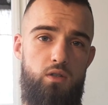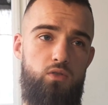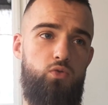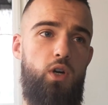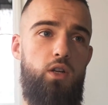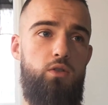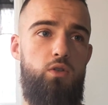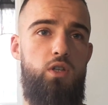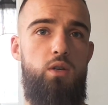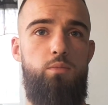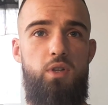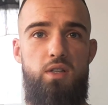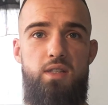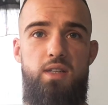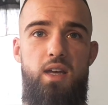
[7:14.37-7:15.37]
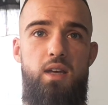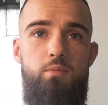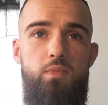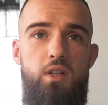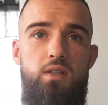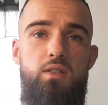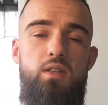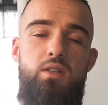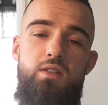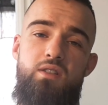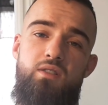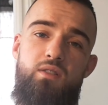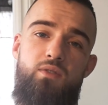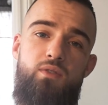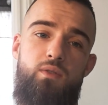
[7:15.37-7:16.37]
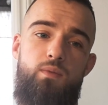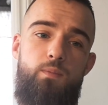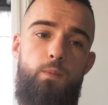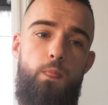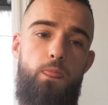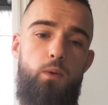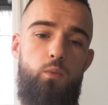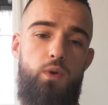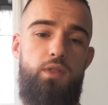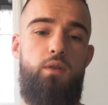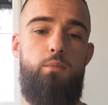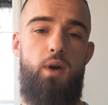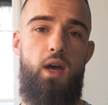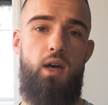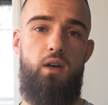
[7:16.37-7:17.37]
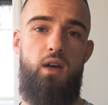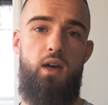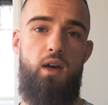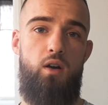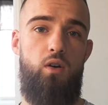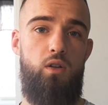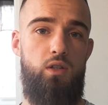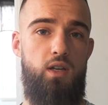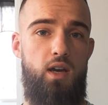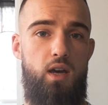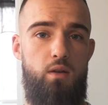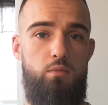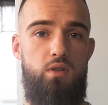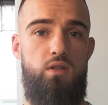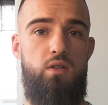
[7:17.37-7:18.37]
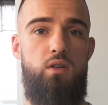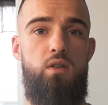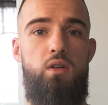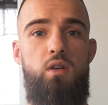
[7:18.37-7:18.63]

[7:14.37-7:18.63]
Try to keep the same distance with the bag at all times,